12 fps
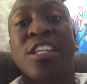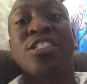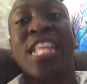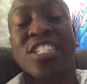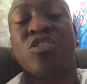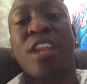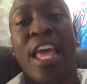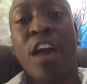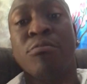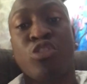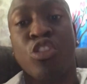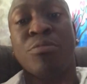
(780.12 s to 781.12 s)
that's going to
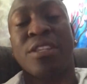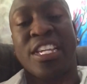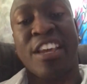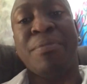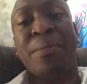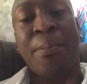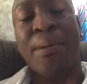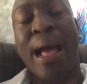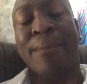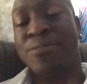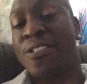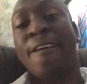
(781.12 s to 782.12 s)
help Germany give people
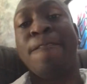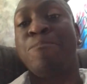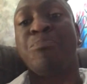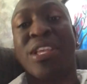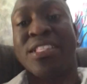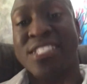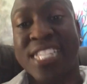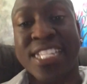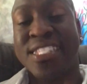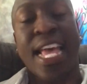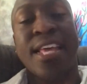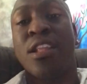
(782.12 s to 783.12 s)
problems. In the
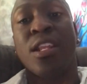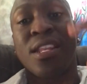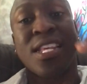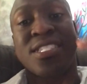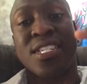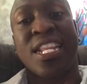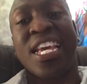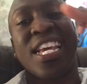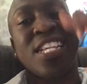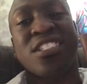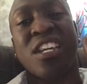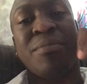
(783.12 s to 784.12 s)
sense that, listen,
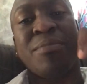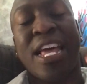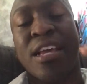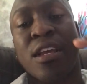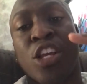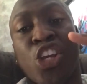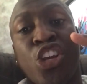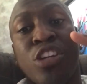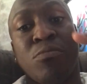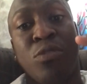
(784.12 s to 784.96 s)
he's going to be like Gerd